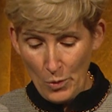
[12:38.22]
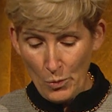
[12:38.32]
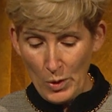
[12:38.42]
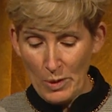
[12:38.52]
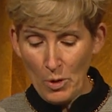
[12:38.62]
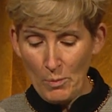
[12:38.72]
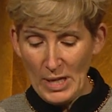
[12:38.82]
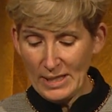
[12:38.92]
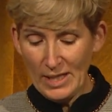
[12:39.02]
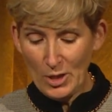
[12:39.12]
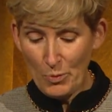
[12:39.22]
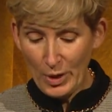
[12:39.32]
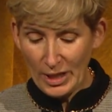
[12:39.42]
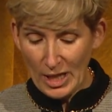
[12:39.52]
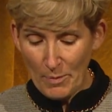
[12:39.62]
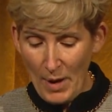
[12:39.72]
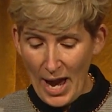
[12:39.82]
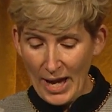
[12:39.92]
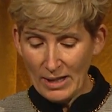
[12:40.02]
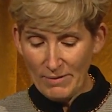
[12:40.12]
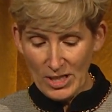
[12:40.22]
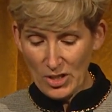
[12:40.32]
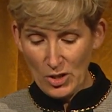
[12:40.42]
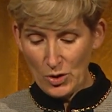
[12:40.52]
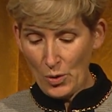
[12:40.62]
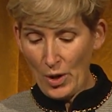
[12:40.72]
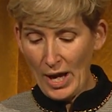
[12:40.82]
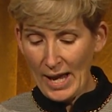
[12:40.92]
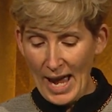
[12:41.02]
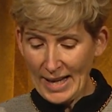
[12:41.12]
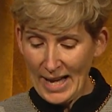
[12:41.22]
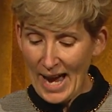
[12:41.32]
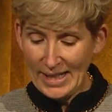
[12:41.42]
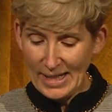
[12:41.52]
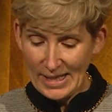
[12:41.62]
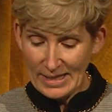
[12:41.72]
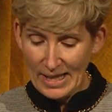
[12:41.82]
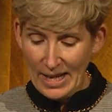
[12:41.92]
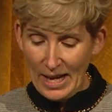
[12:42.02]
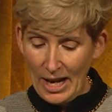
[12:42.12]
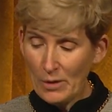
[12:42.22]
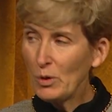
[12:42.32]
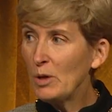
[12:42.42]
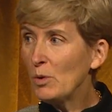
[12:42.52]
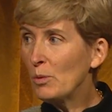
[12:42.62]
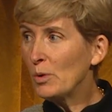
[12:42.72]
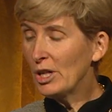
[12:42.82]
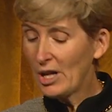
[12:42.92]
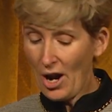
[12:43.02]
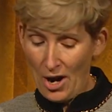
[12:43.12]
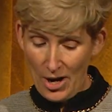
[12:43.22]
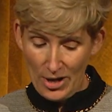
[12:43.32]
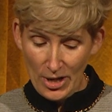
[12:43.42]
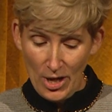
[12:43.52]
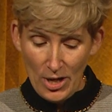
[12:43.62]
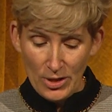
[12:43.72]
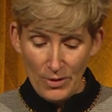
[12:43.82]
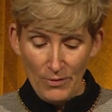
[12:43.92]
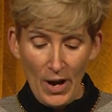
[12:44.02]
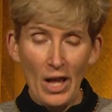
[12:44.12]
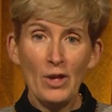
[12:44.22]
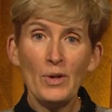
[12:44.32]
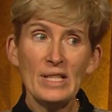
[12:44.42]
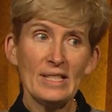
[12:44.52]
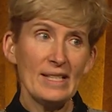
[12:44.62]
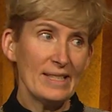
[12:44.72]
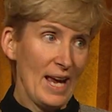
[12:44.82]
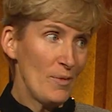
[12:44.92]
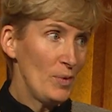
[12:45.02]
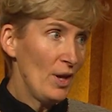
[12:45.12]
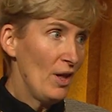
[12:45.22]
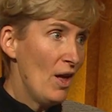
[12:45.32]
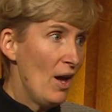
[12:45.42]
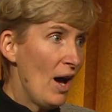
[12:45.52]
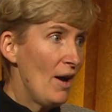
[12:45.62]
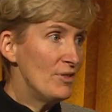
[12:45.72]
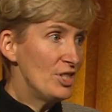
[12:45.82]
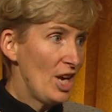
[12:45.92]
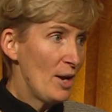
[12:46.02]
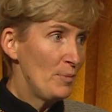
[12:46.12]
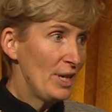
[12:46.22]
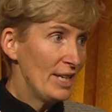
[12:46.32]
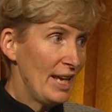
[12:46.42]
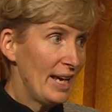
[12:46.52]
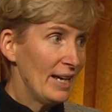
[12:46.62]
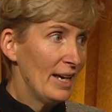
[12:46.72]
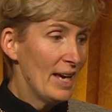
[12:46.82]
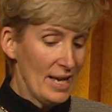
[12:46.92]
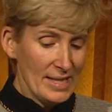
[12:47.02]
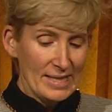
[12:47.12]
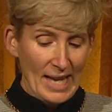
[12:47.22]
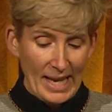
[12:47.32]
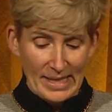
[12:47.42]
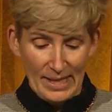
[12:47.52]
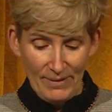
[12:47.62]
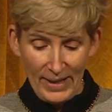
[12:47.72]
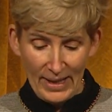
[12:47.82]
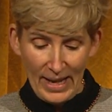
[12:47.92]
We will miss his brilliant mind, vision, joy, and kindness, and we will work hard to follow his example of championing scientific